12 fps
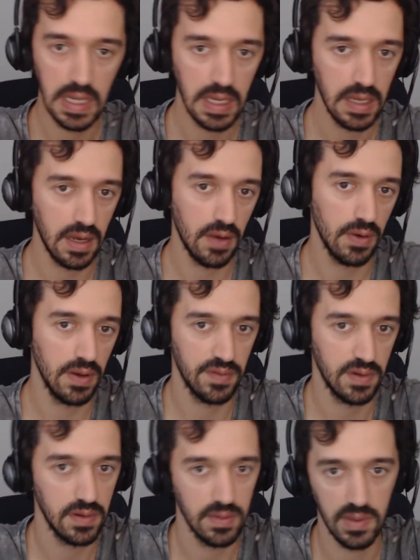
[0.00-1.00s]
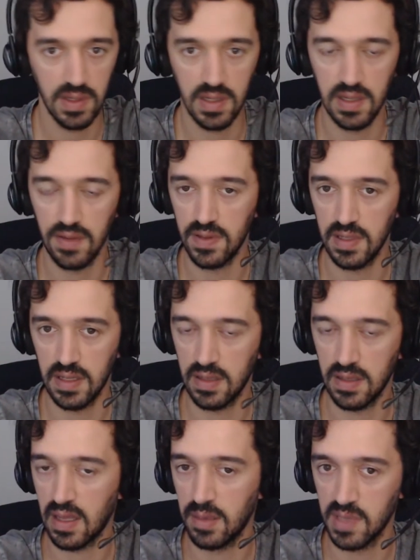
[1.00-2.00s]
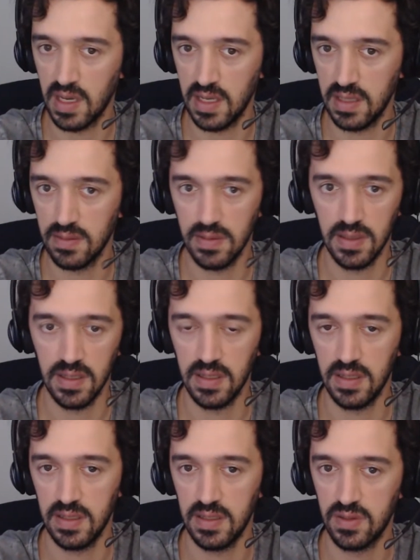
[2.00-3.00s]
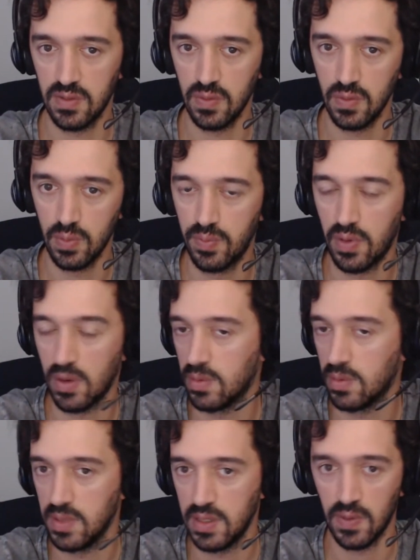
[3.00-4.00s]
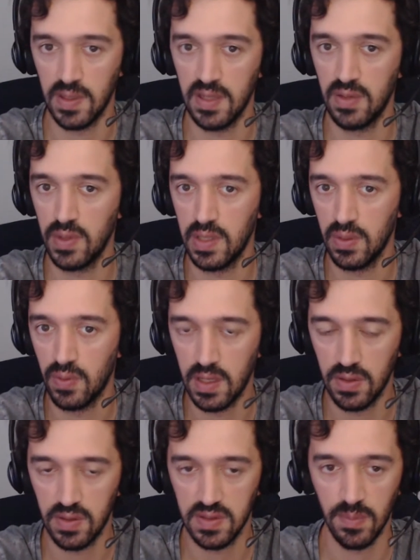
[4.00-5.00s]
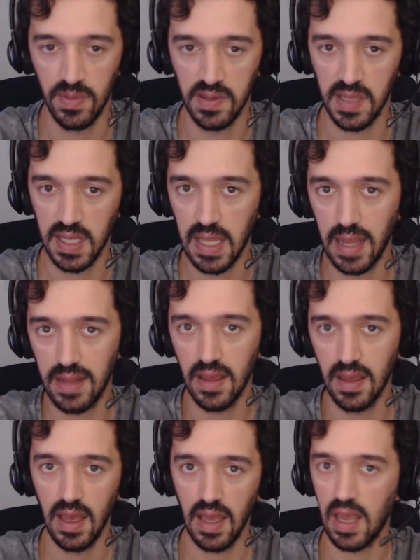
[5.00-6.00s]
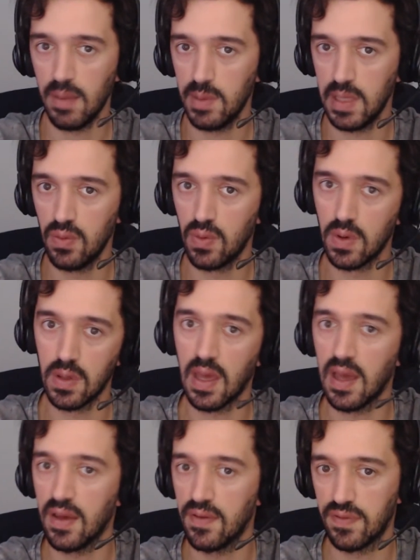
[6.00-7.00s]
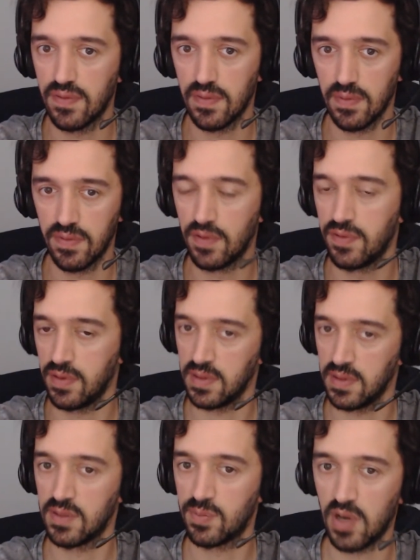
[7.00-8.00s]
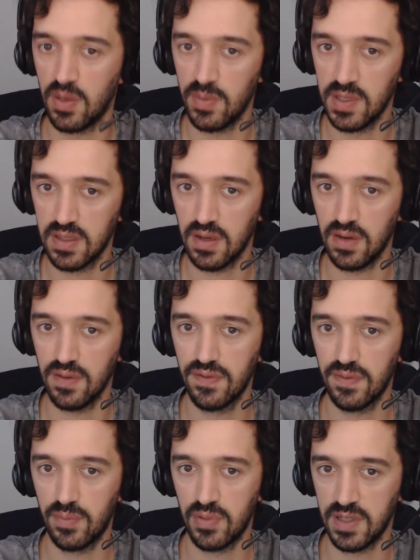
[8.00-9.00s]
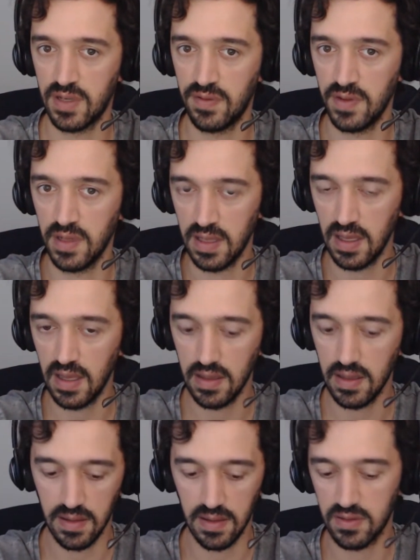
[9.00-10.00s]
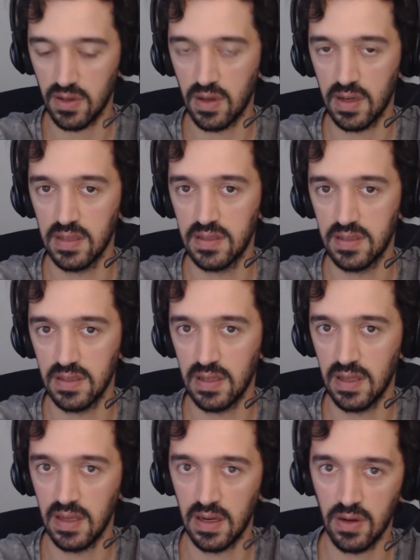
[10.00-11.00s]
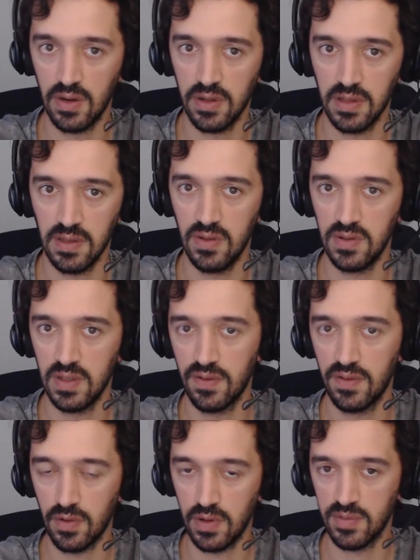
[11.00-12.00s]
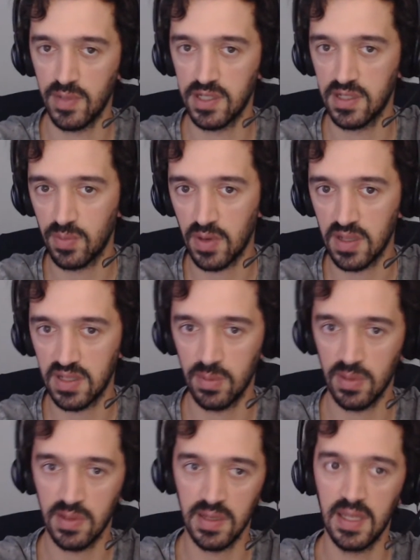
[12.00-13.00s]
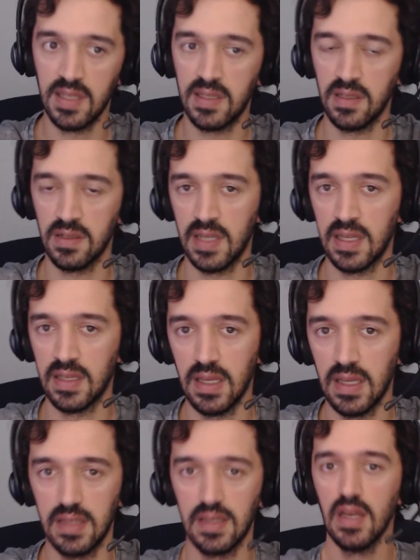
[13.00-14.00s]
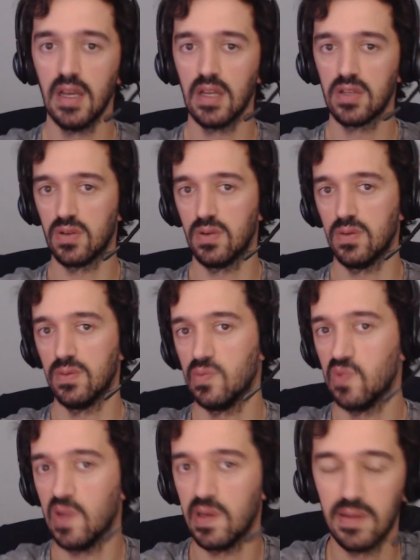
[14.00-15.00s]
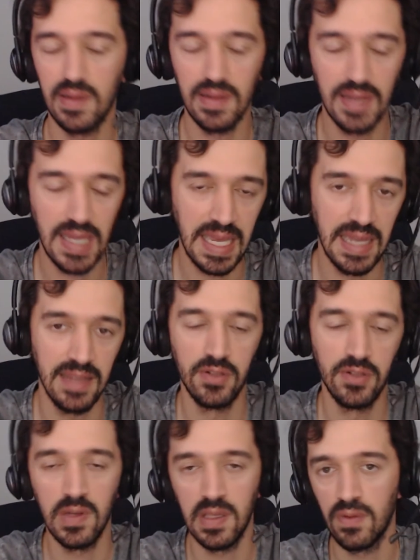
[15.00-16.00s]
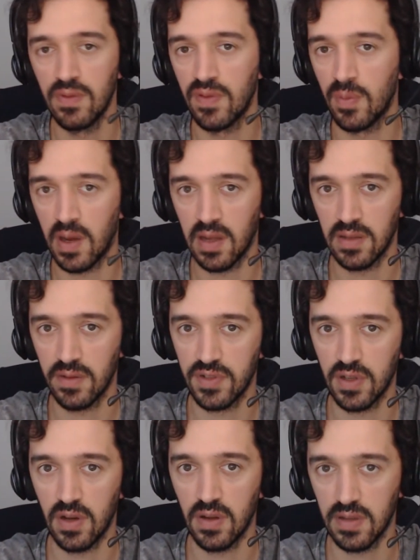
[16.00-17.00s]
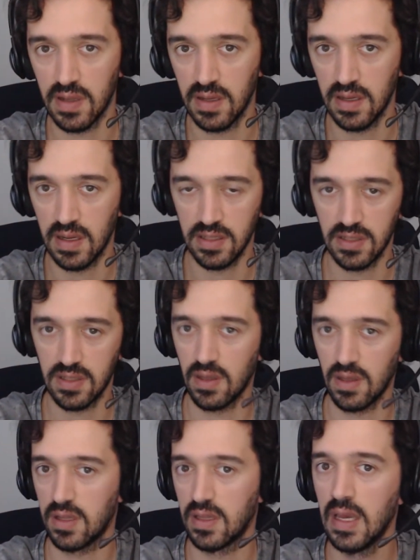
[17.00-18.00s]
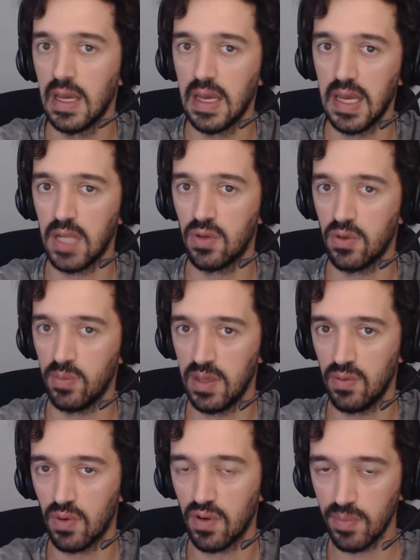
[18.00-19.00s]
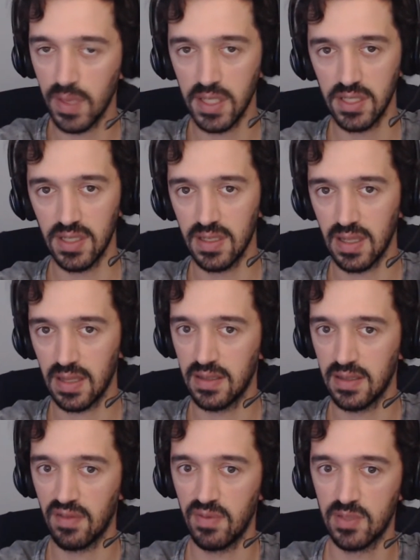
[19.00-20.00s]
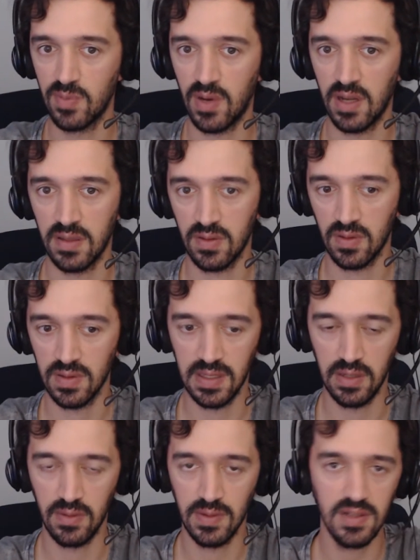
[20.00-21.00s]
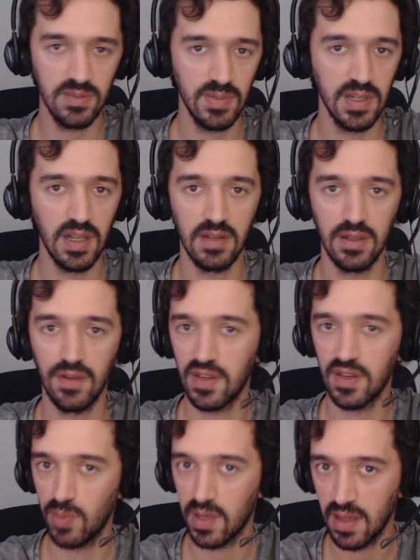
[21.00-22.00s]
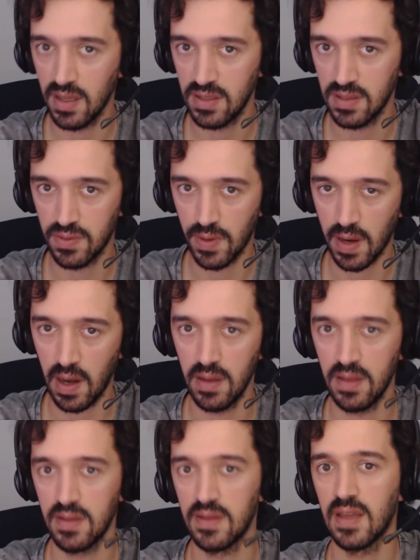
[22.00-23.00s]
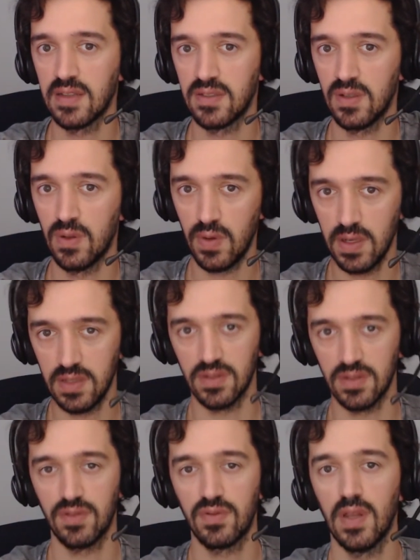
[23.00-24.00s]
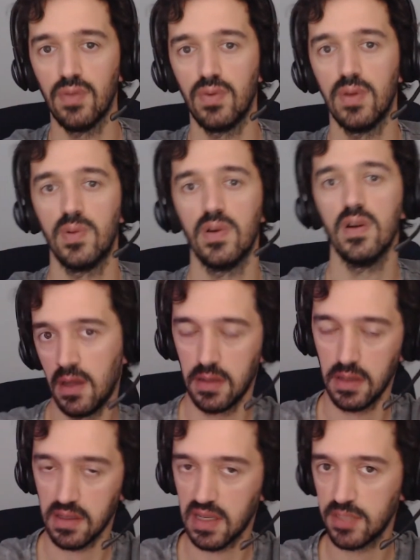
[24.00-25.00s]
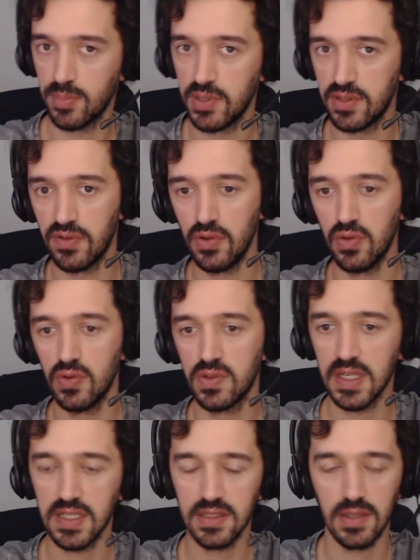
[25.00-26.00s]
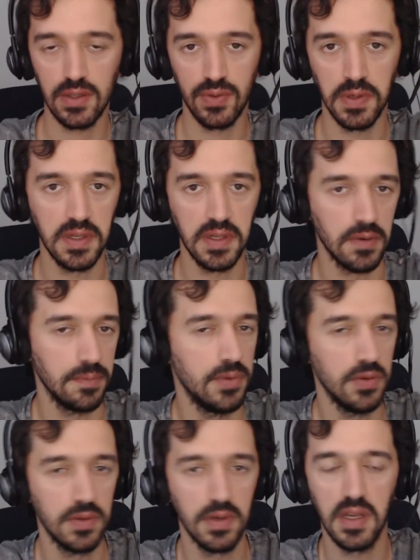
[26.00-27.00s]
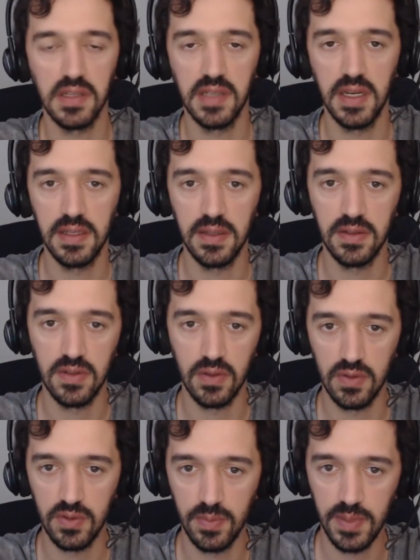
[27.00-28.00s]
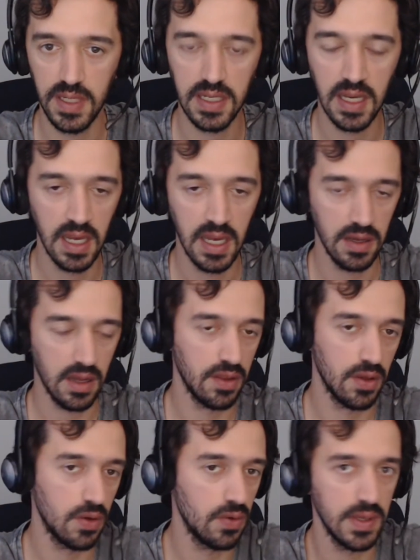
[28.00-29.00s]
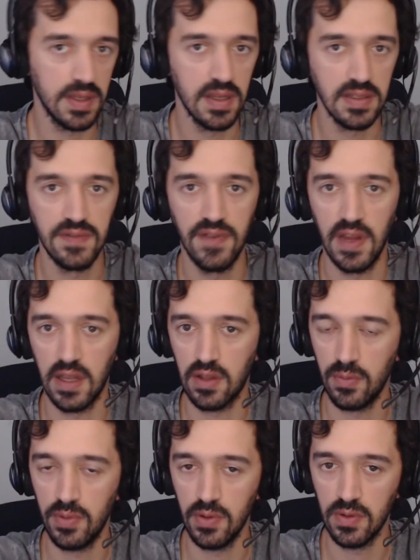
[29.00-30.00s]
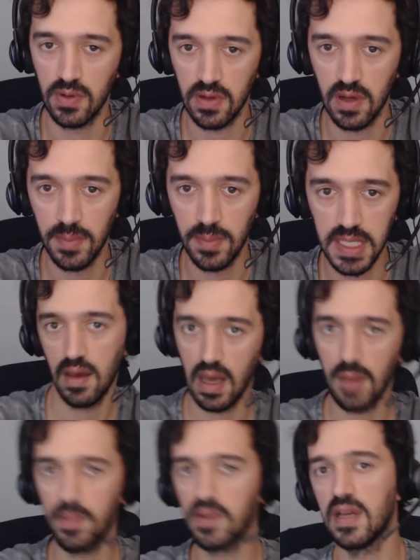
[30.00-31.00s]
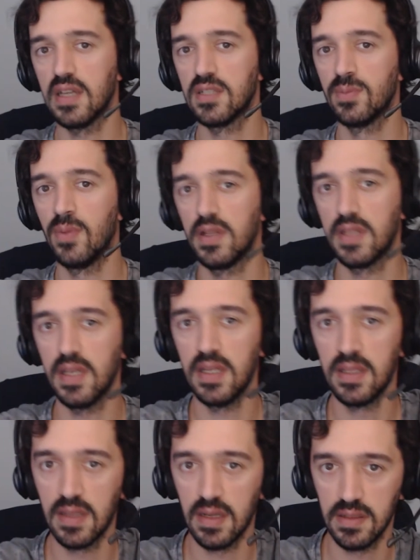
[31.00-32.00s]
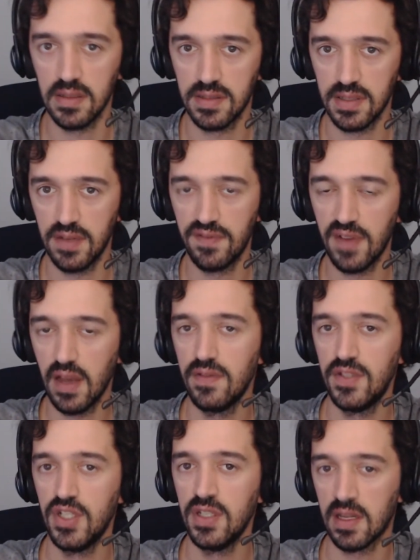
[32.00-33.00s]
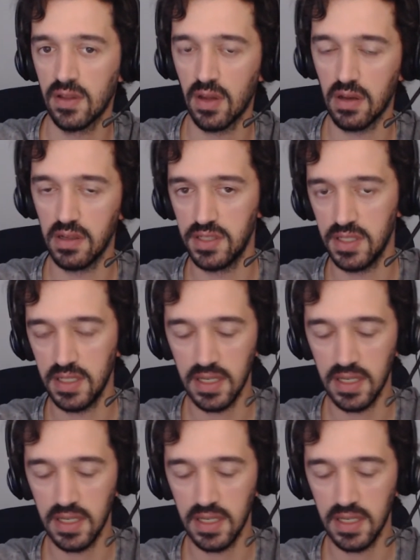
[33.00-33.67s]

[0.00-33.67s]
However, given that the timeline is to probably 2021 or something like that, AMD would have fulfilled its promise of preserving the sockets that they are currently using for as much as possible and until that date. So, well, again, treat it with a bucket of salt. I just thought it would be worth mentioning that these have been spotted, considering there's been a lot of expectations regarding the next generations of Threadripper. The last piece of news not really computer related, so to speak, although it does affect computer companies. Apple has bought Intel's 5G technology.